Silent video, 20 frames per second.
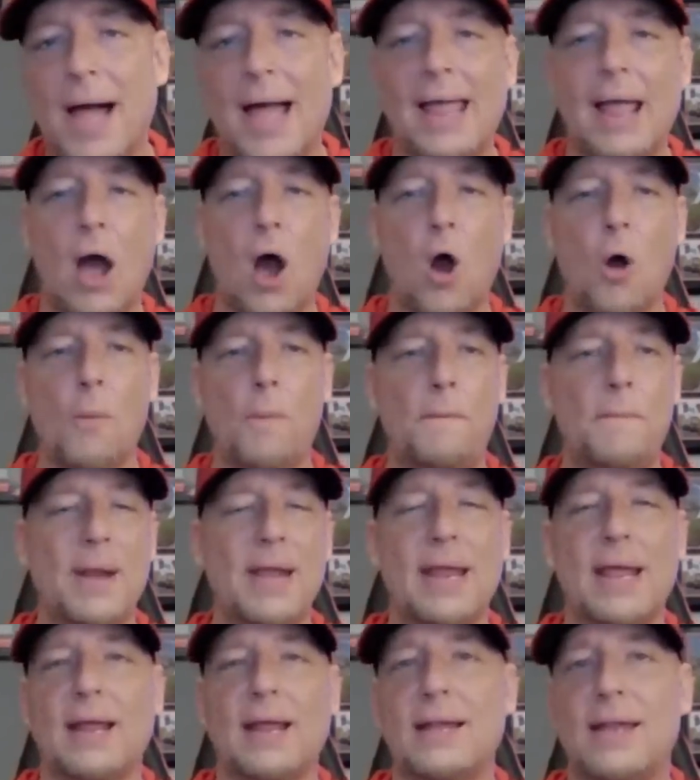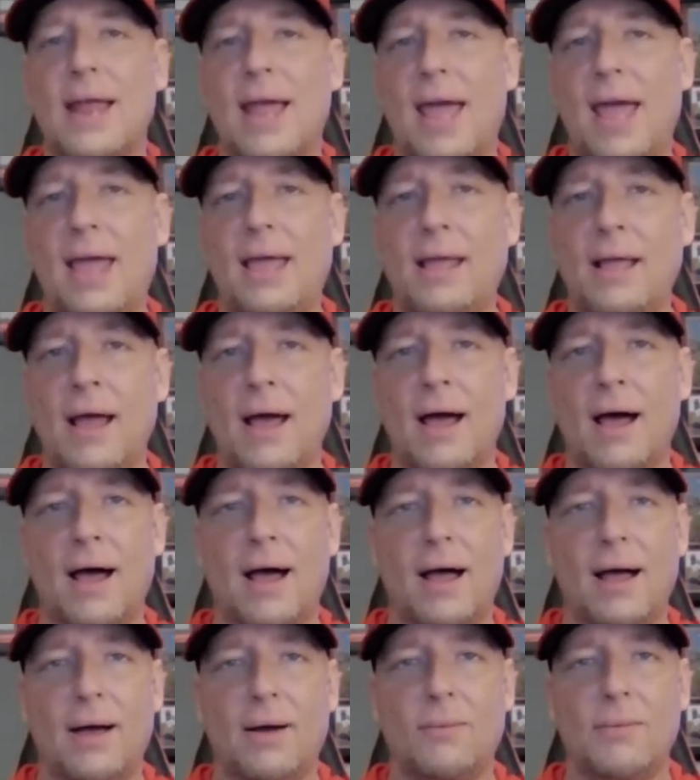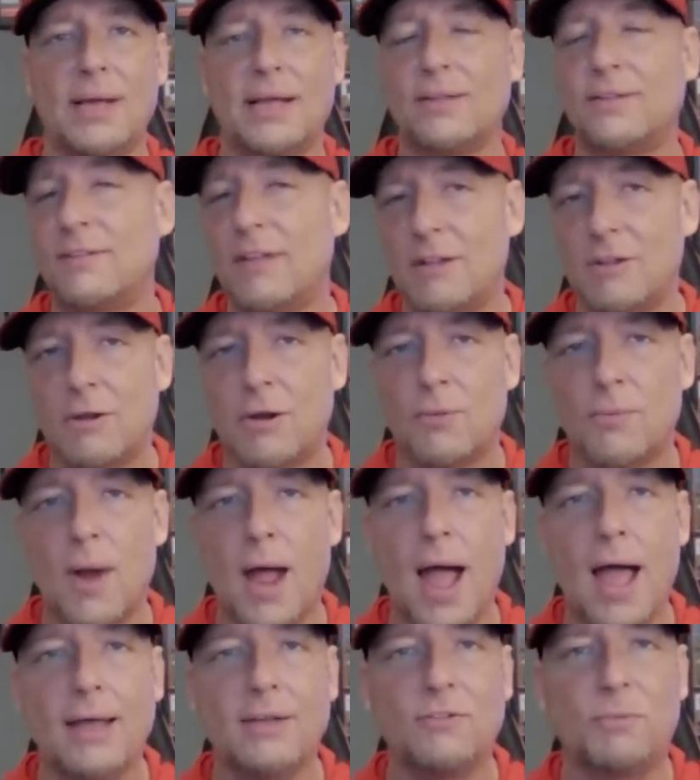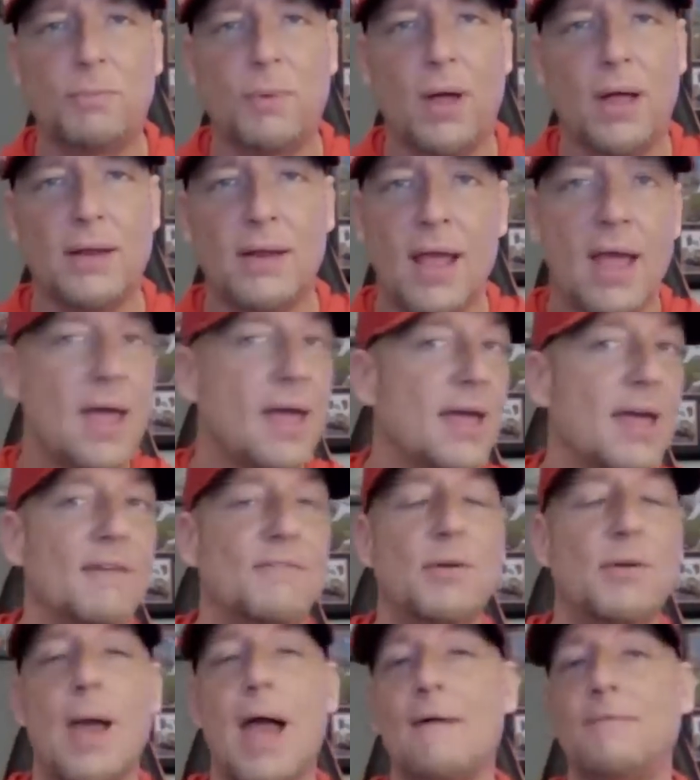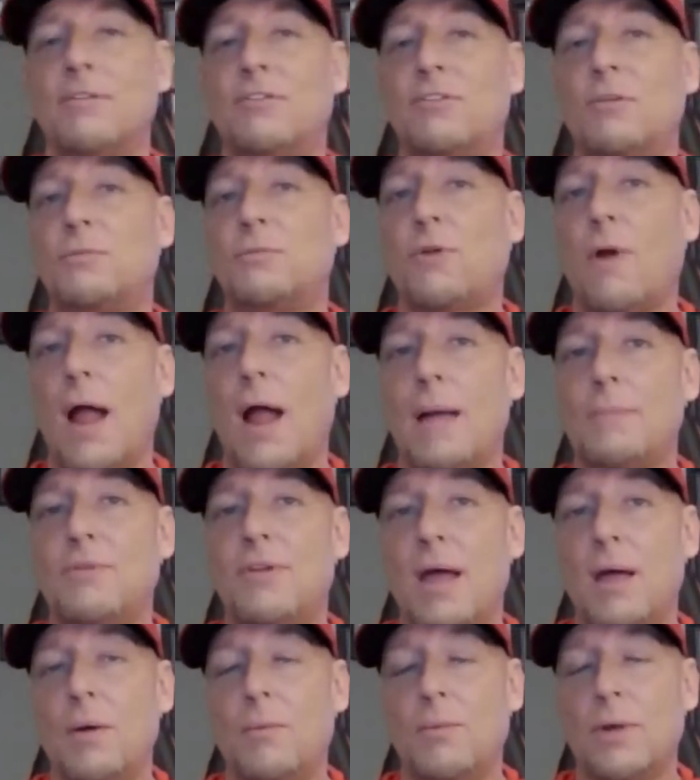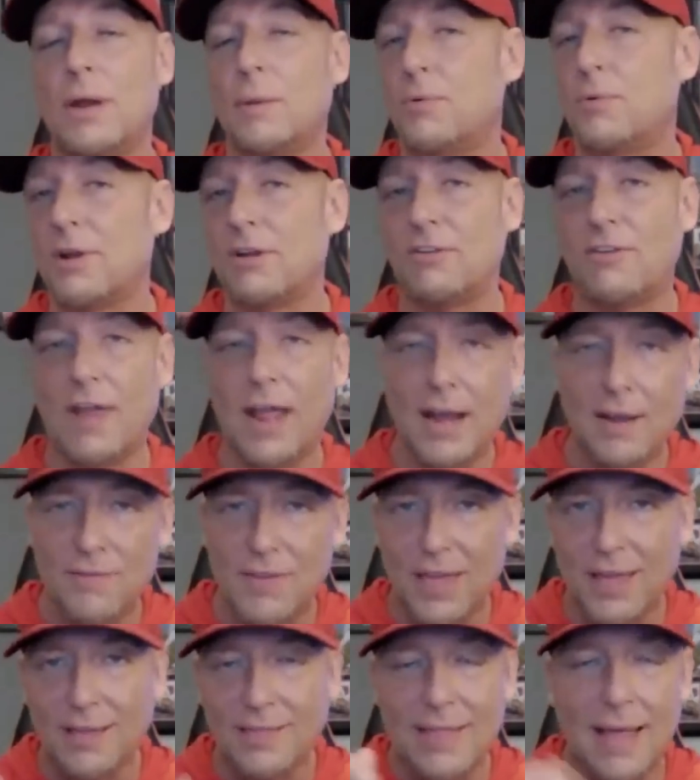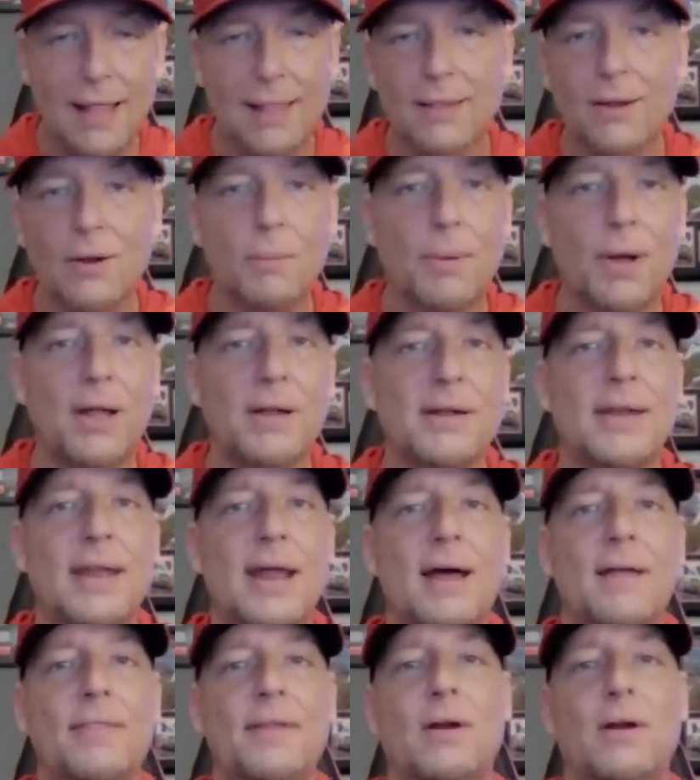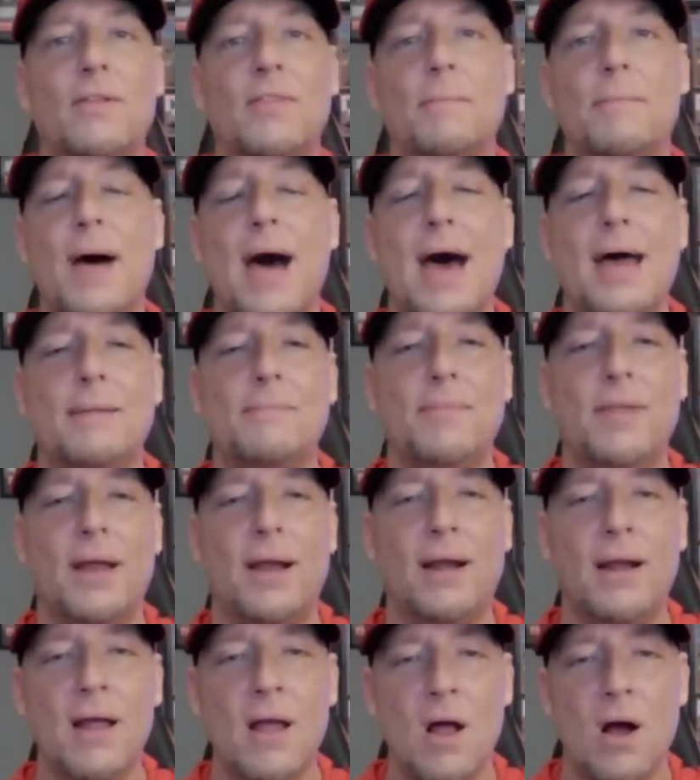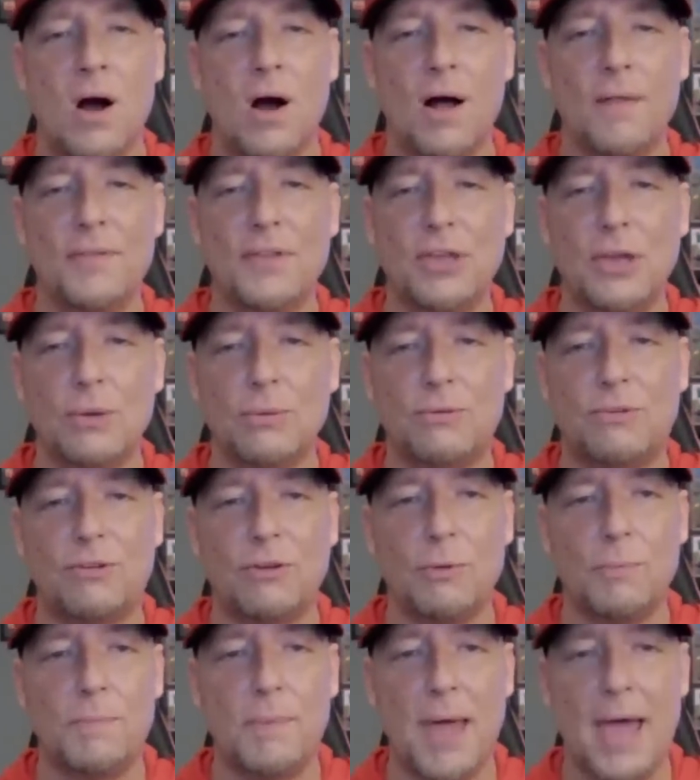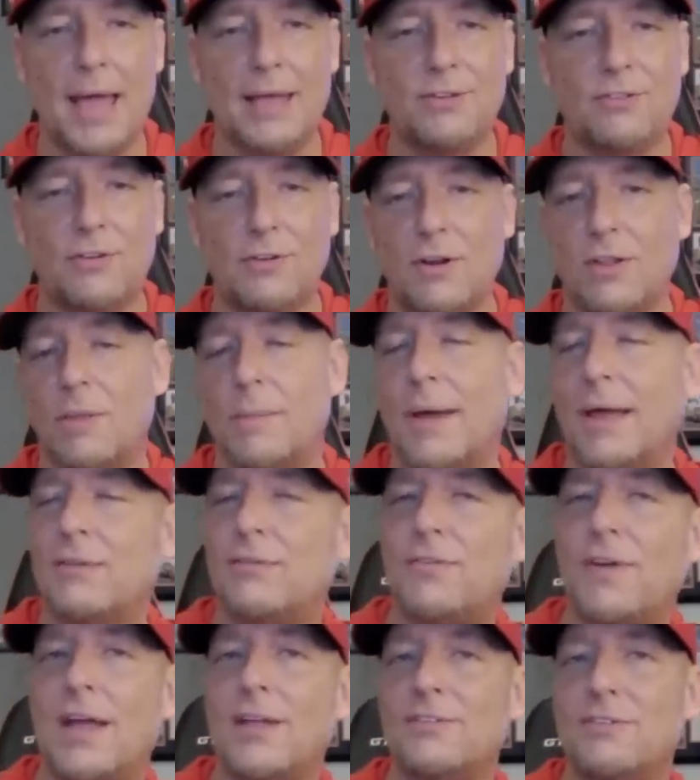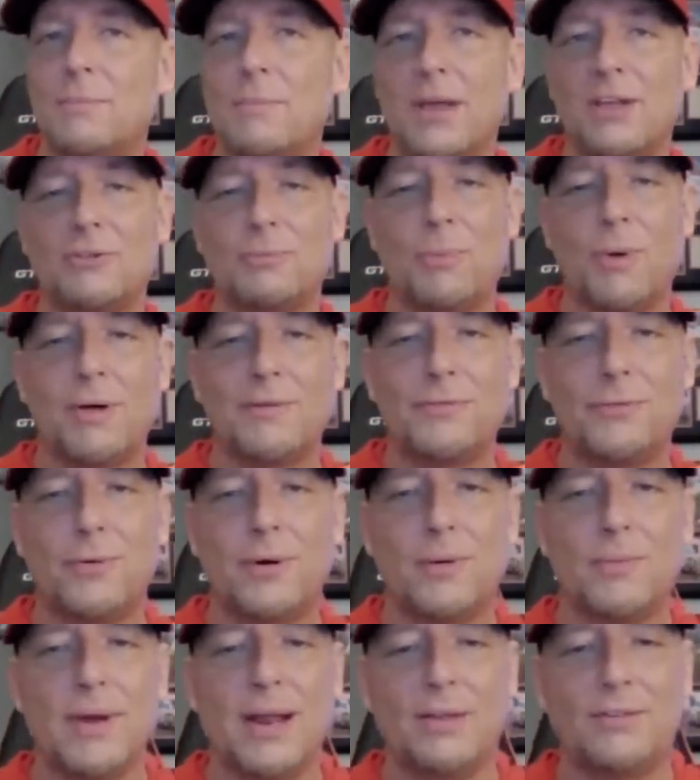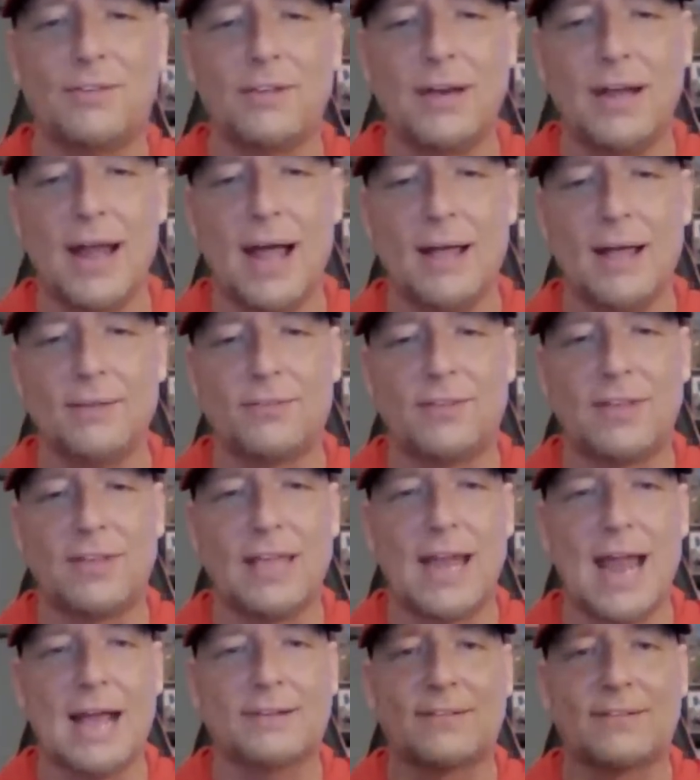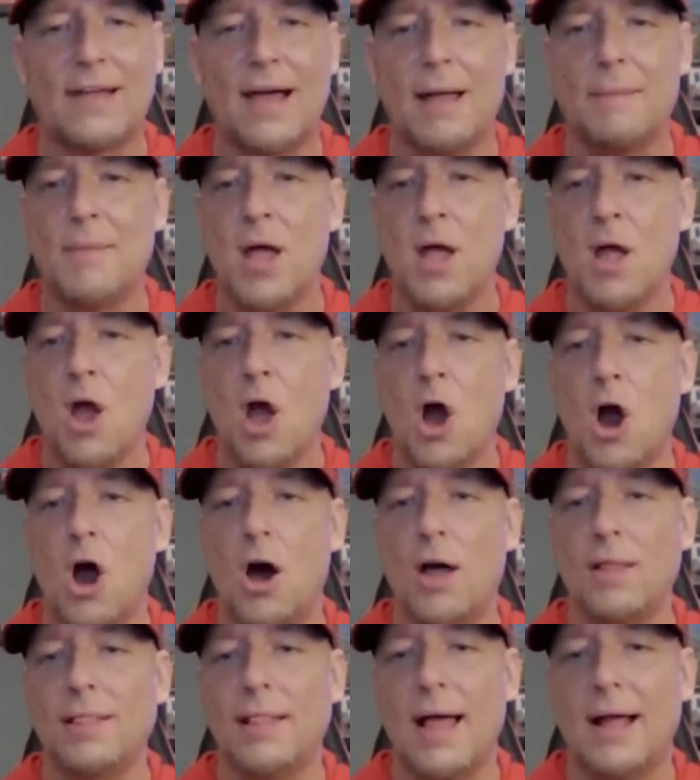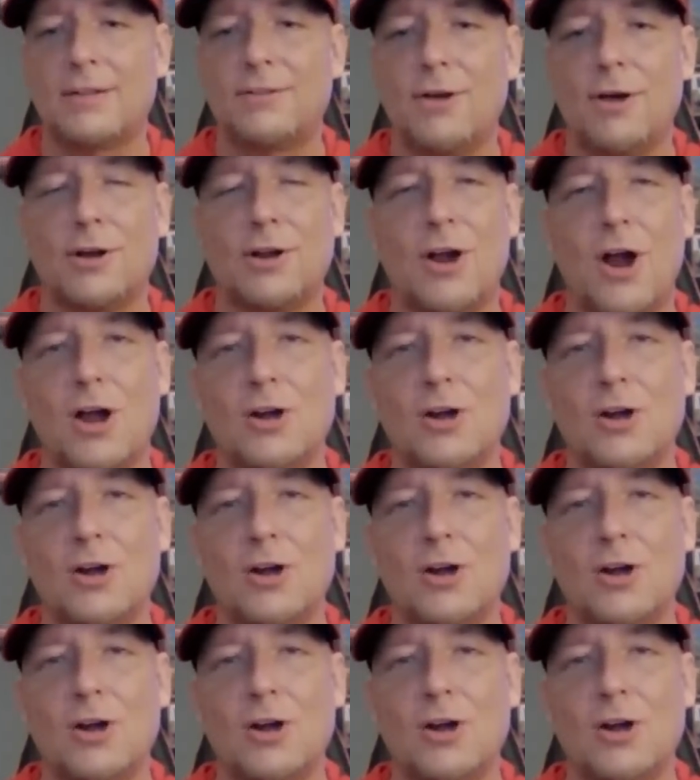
by opening day. Uh, we continue to rise, but if you haven't subscribed yet, we'd appreciate if you hit that little button down there on the bottom there on the YouTube page. You're the best fans in baseball for a reason, and I'll see you next time on Locked On